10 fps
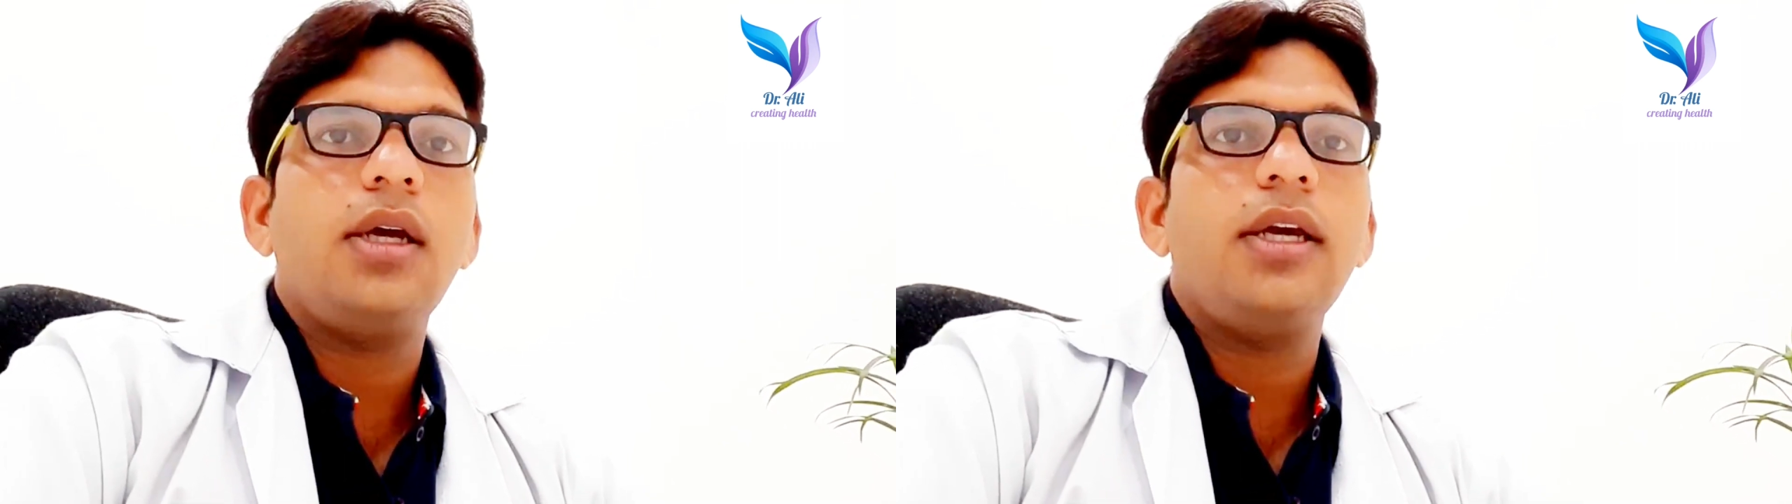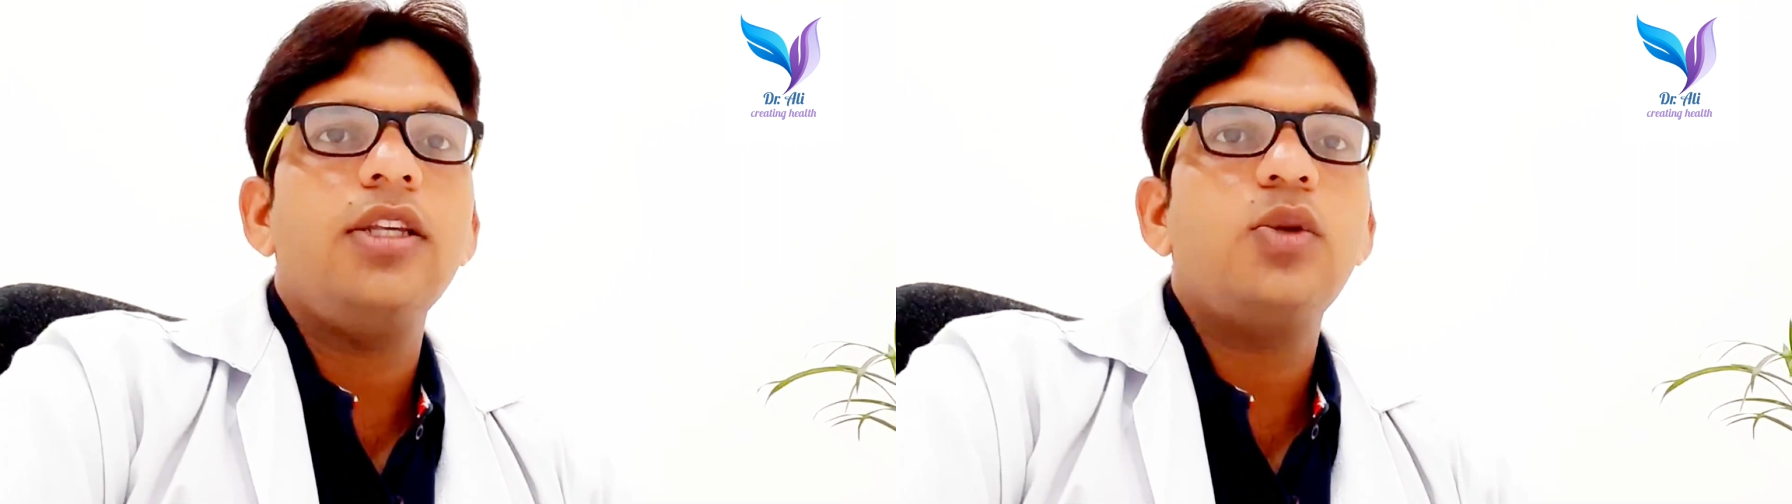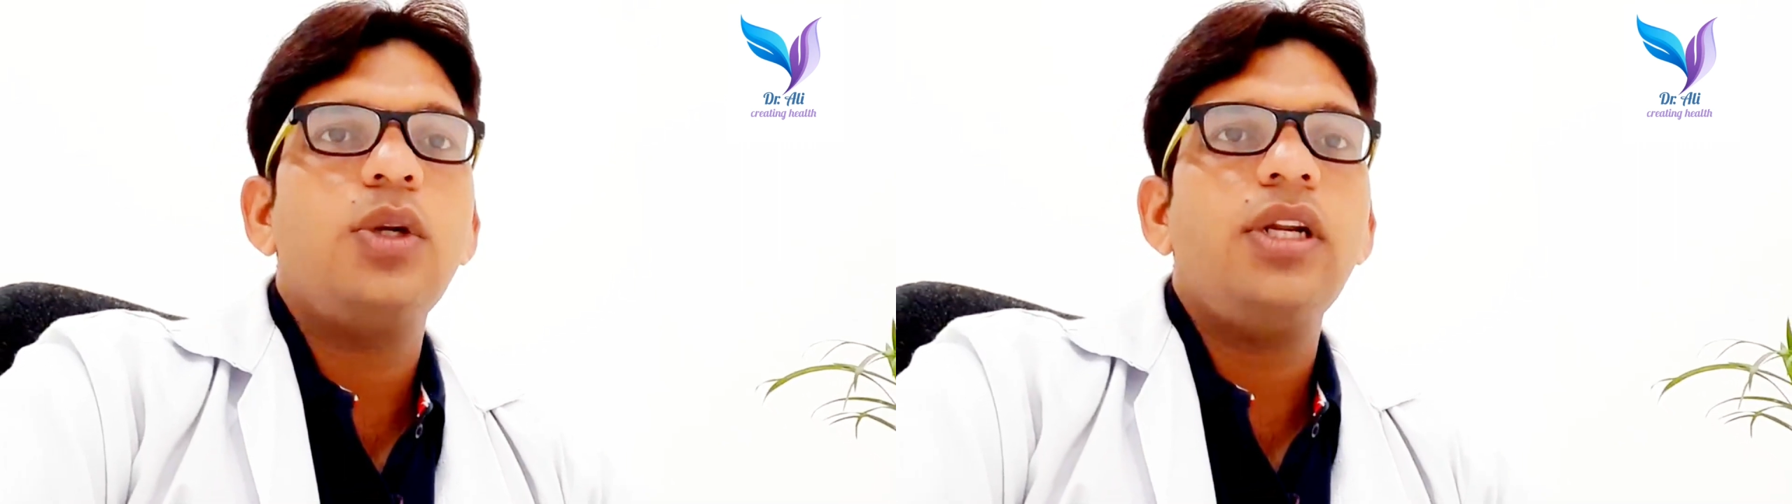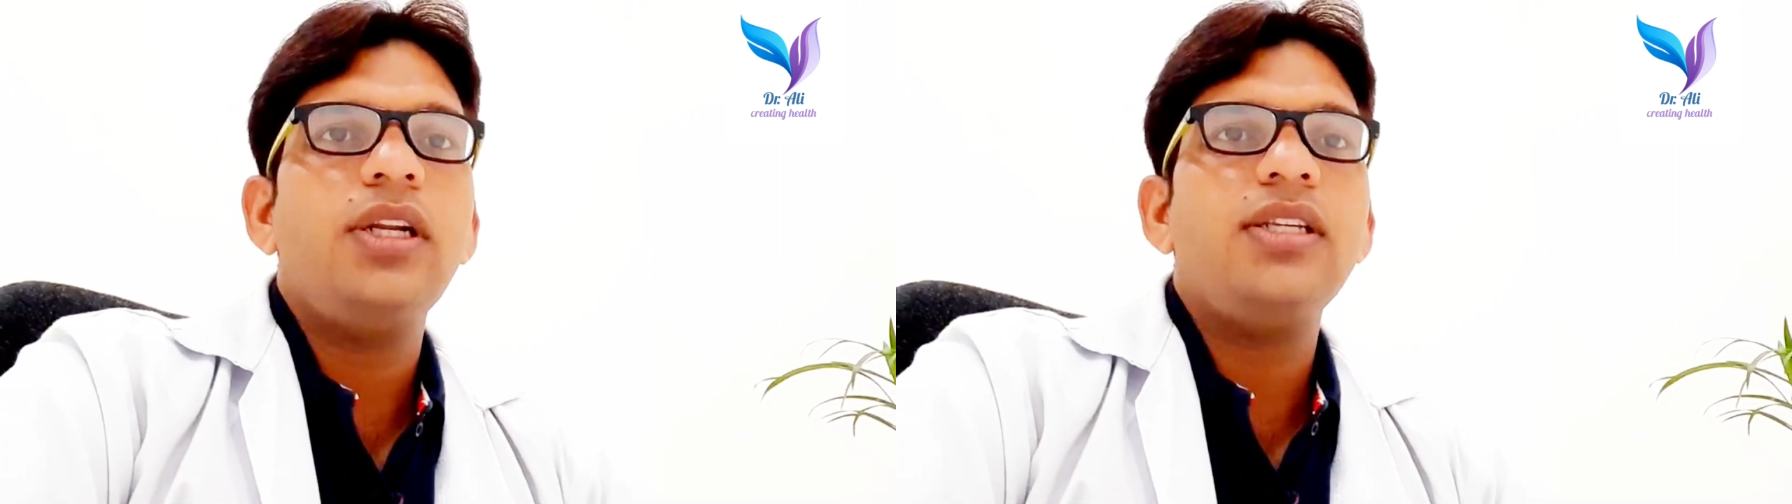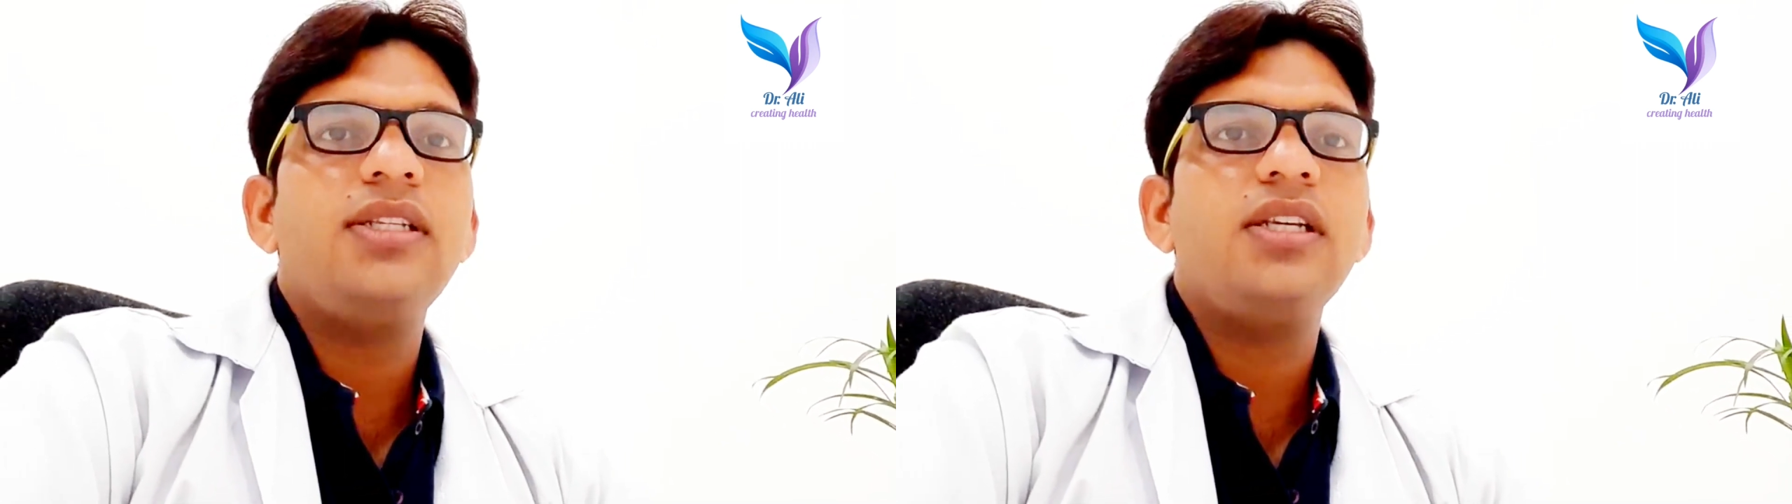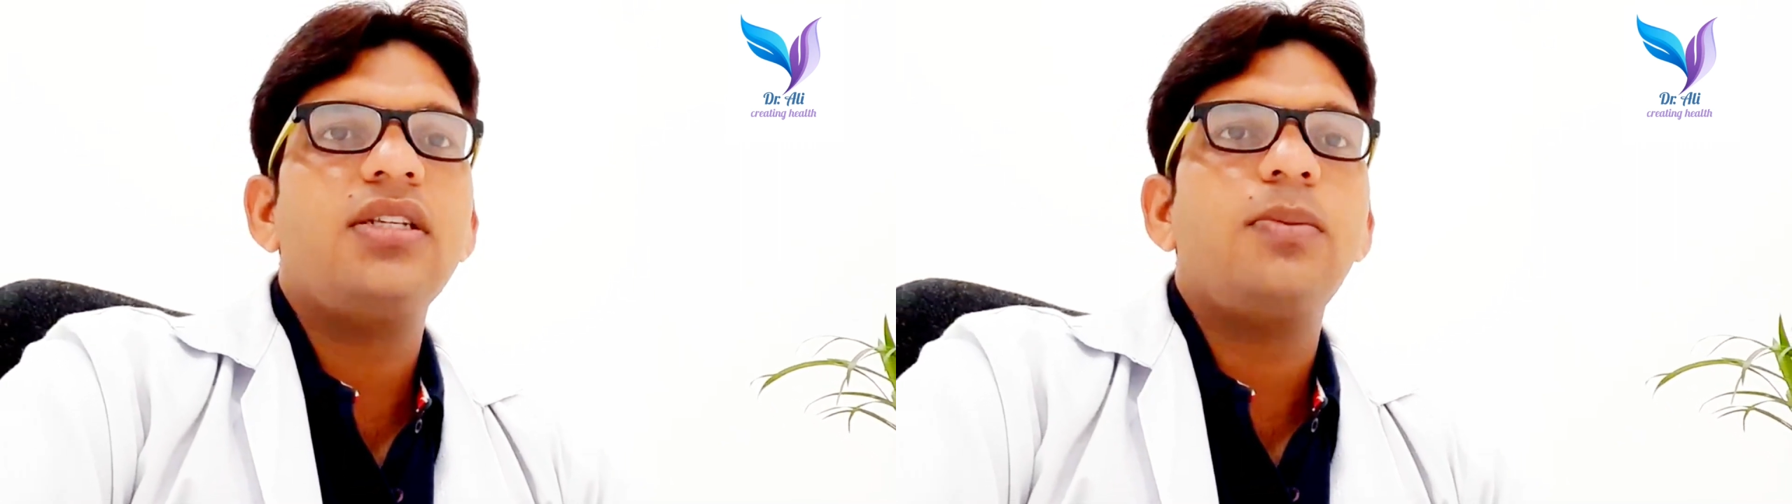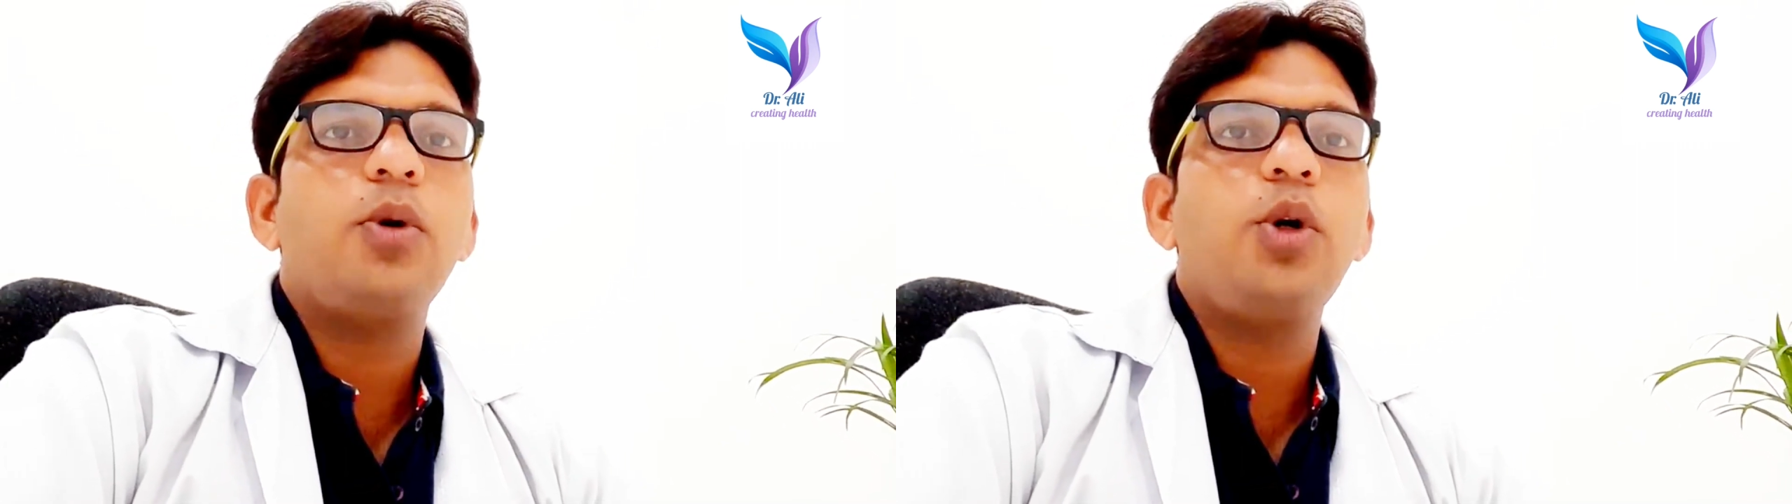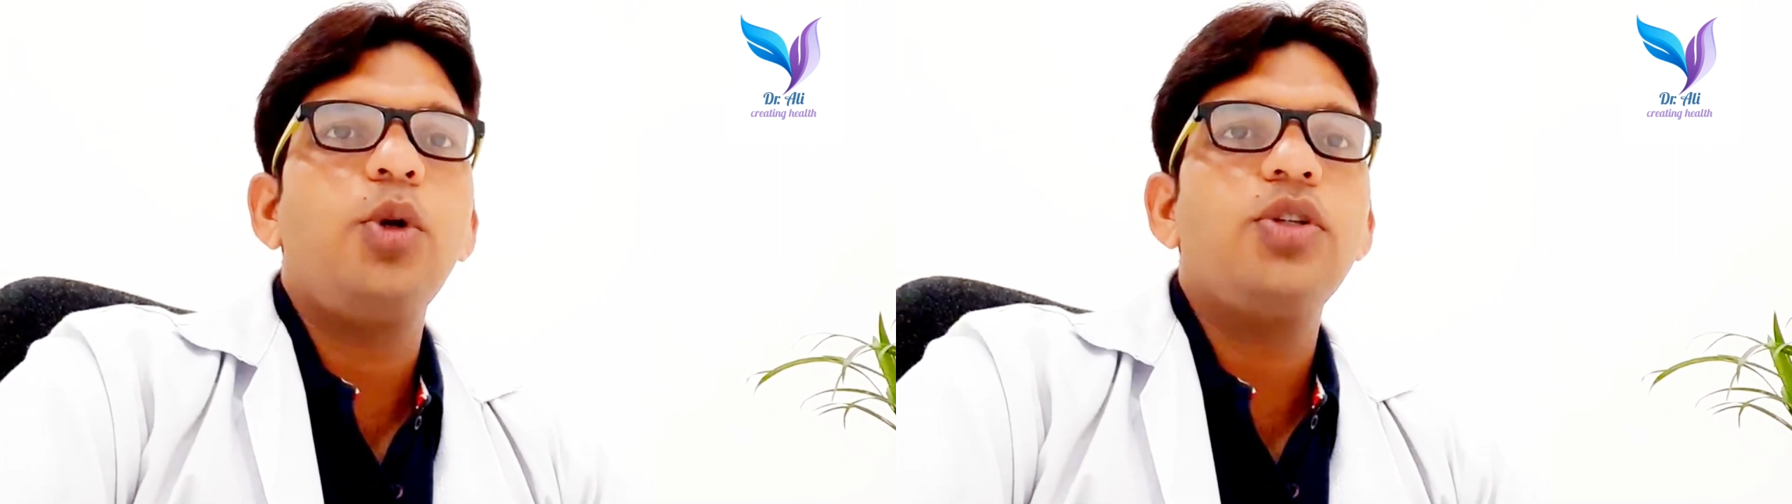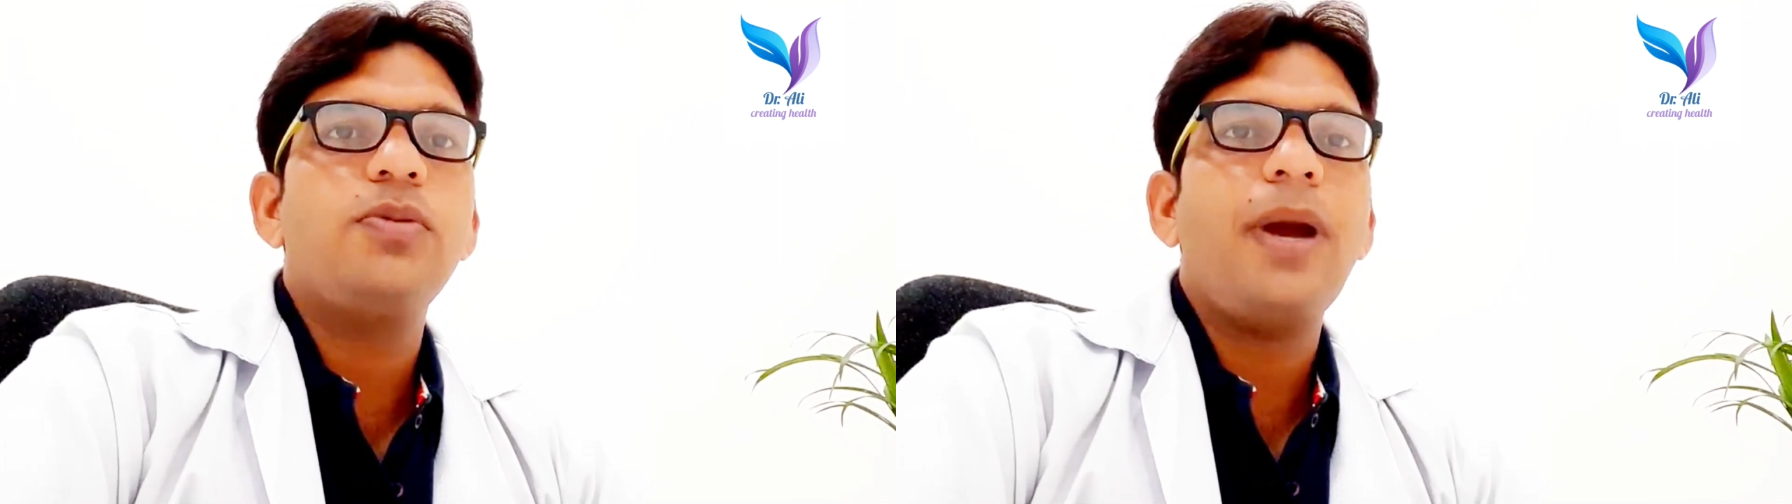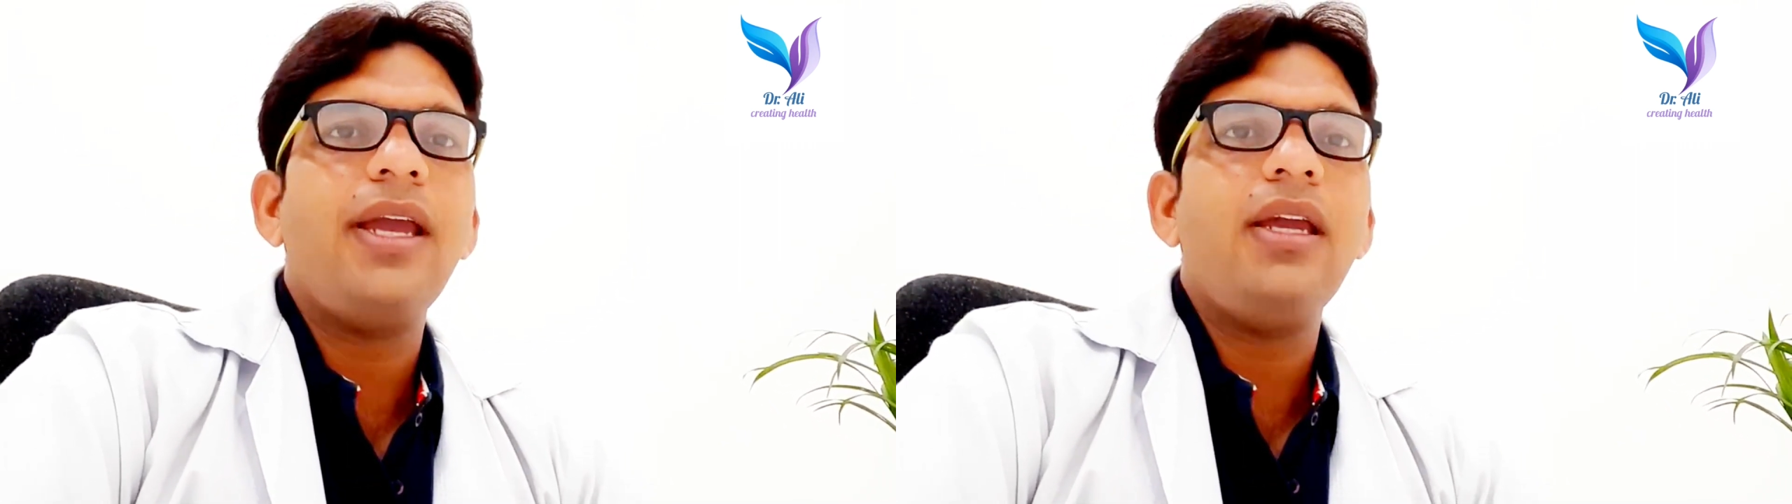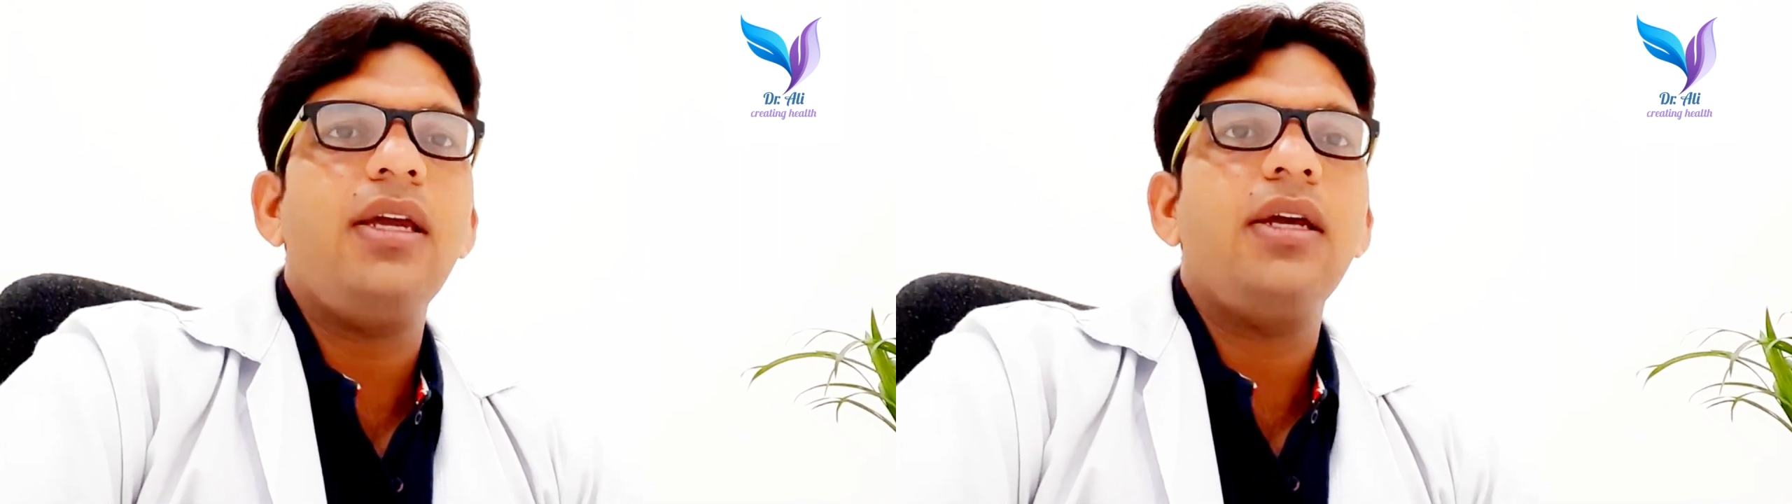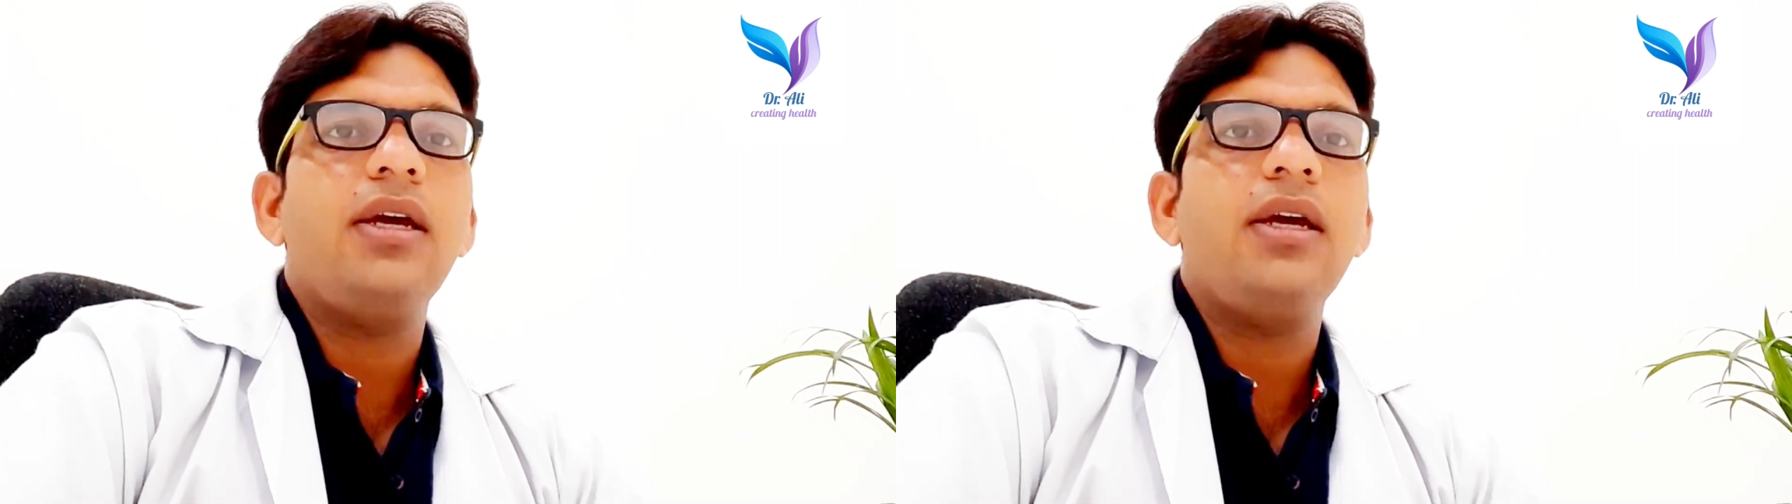Insulin is just produced by